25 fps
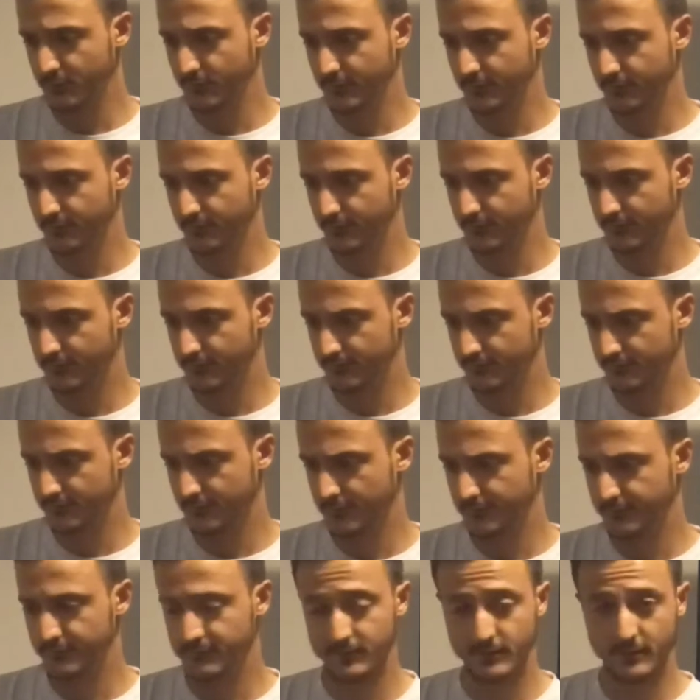way, we
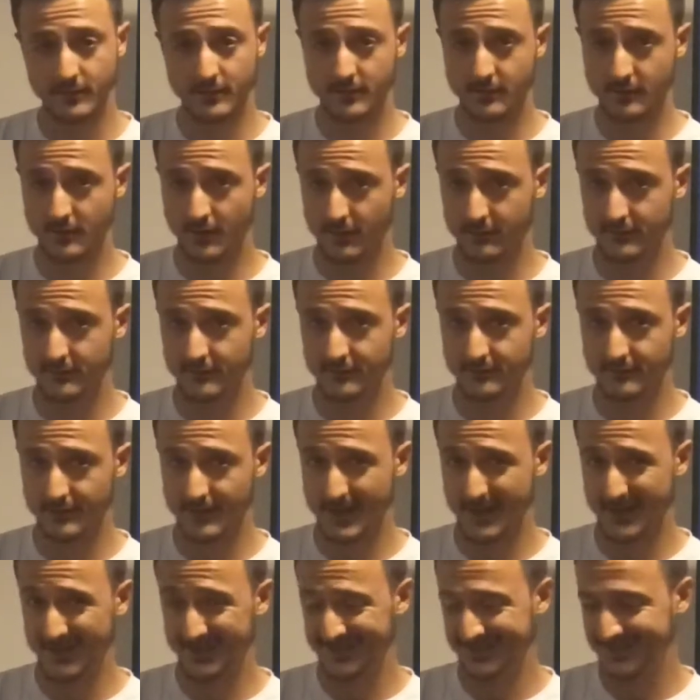reversed on this
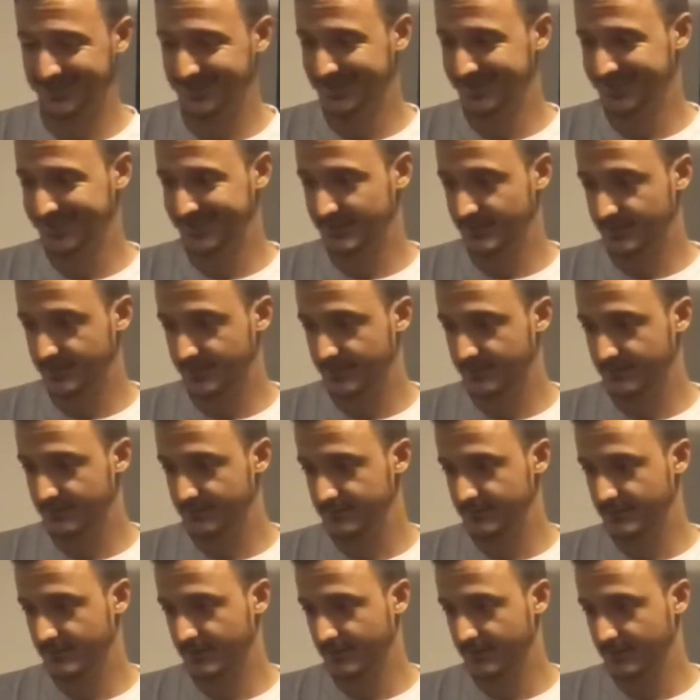9 here,
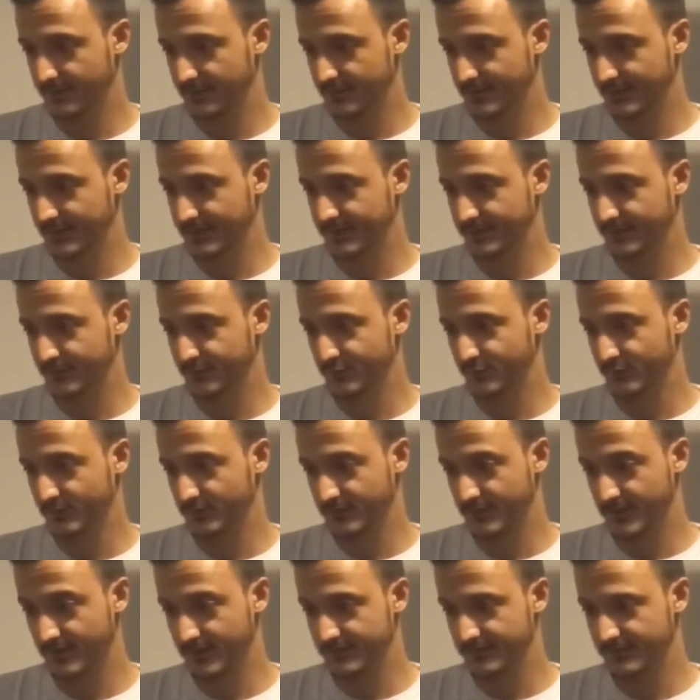leading to
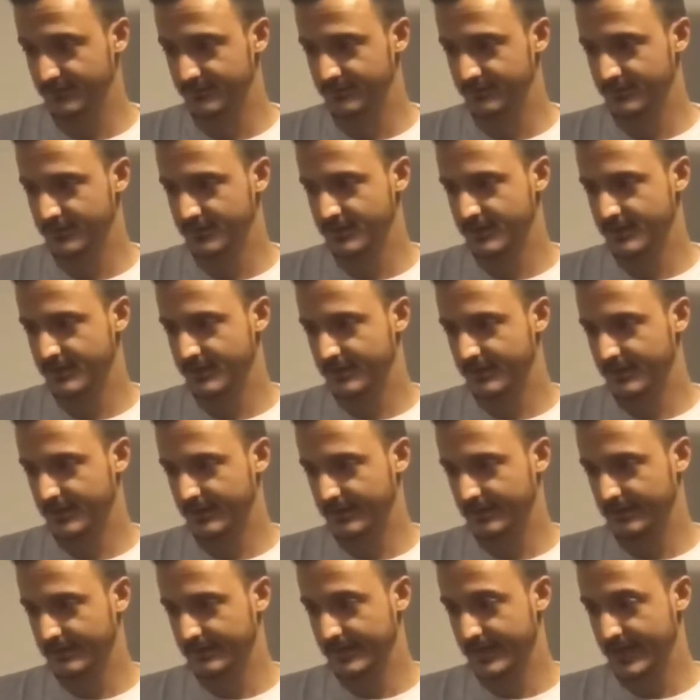another
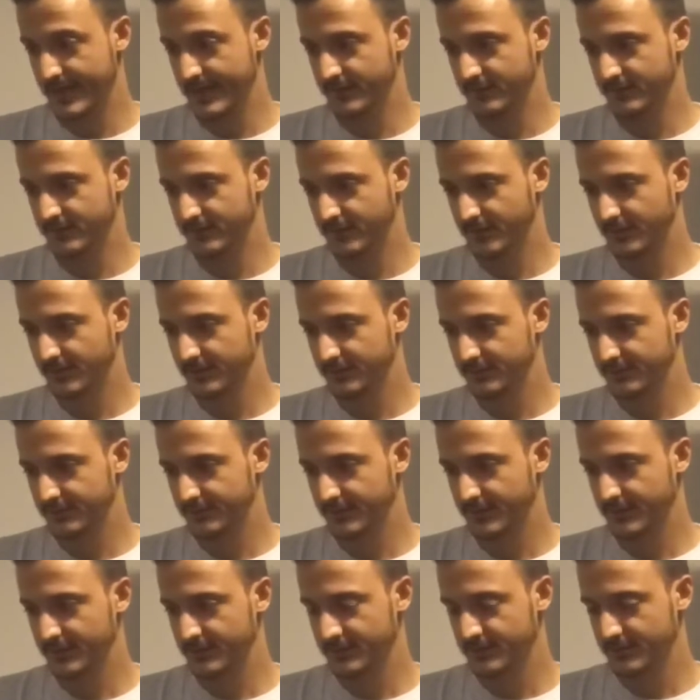9 on the other
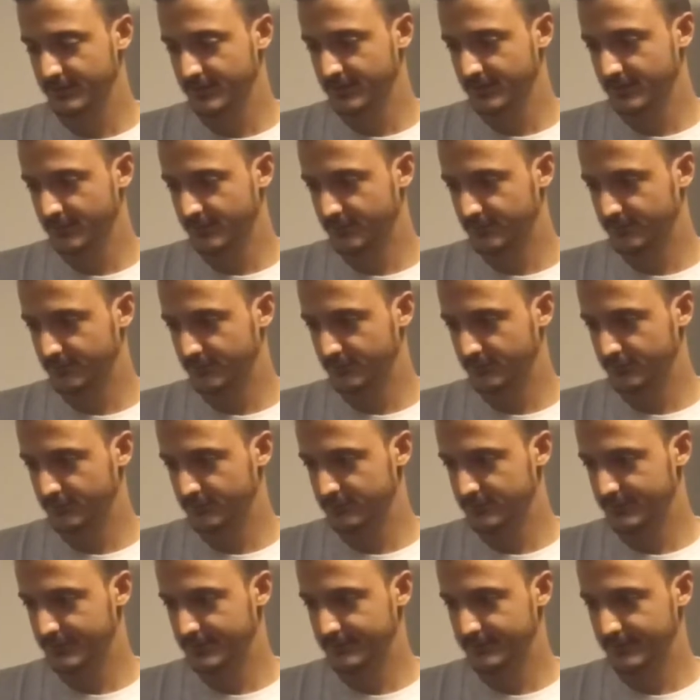side. So
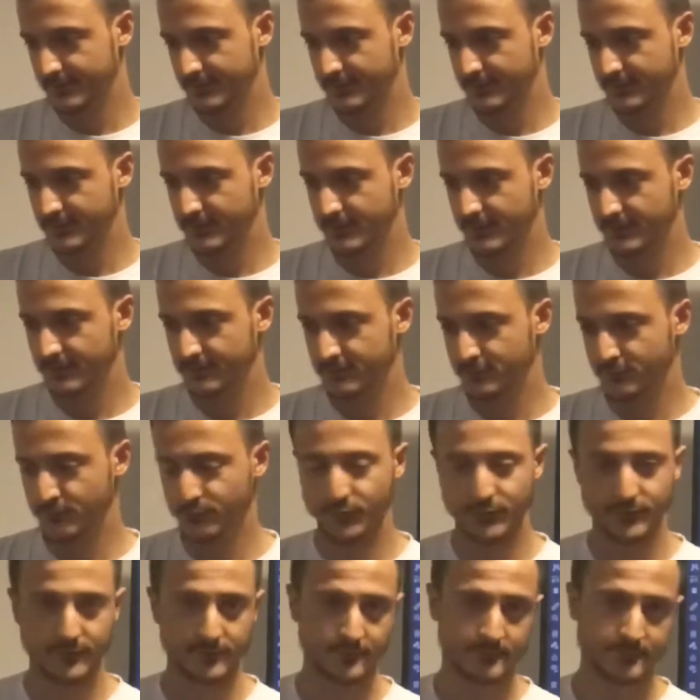these indicator
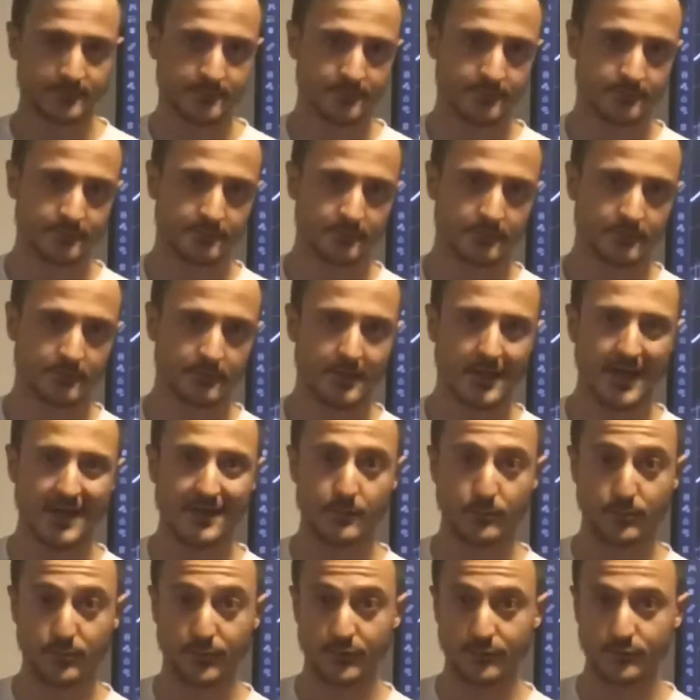works kind
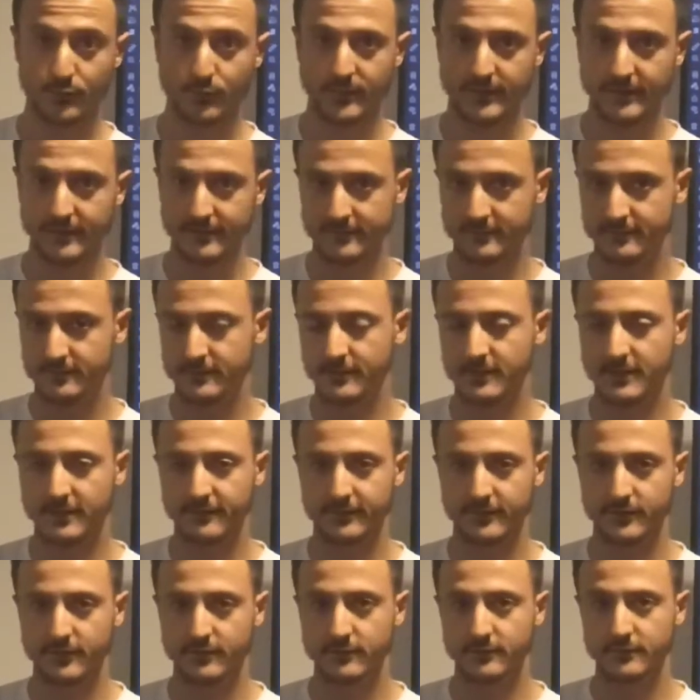of both ways,
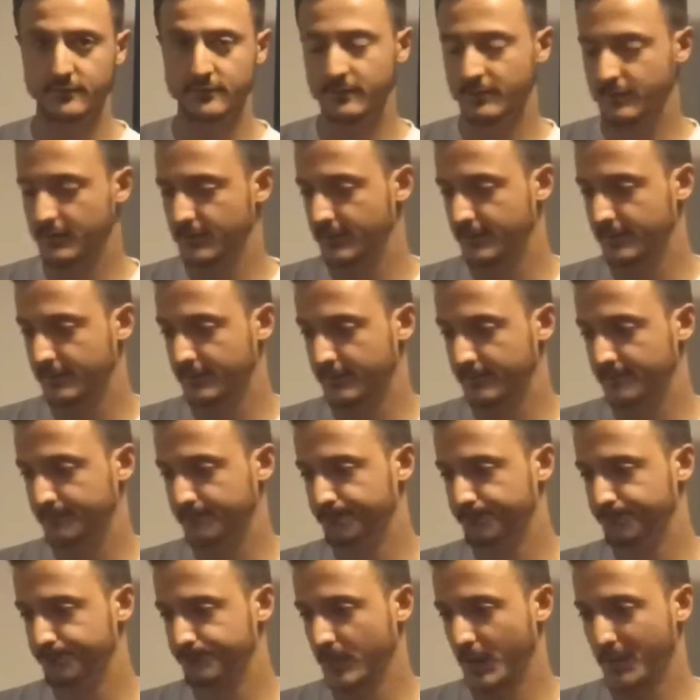giving you a
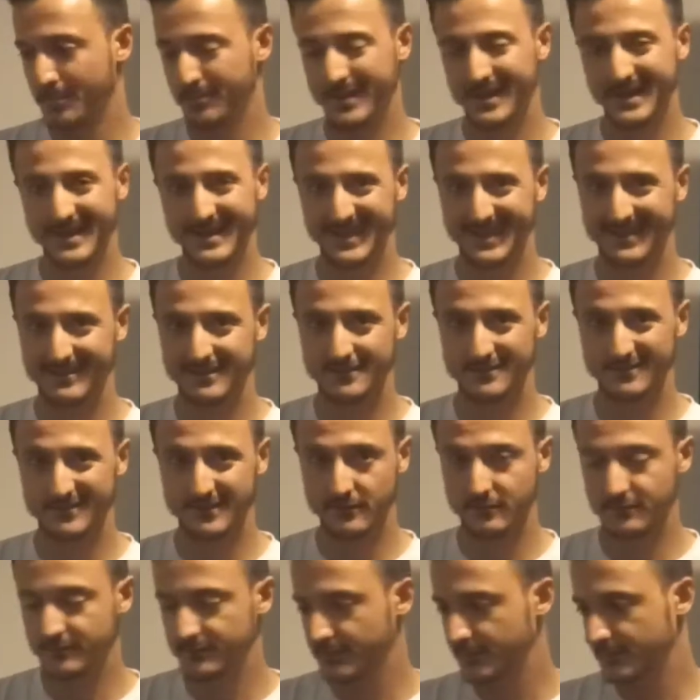buy and a sell
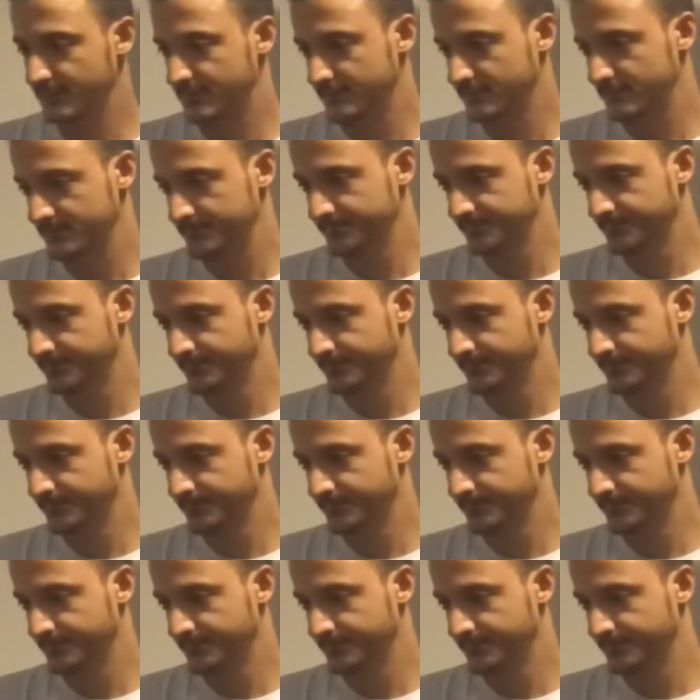signal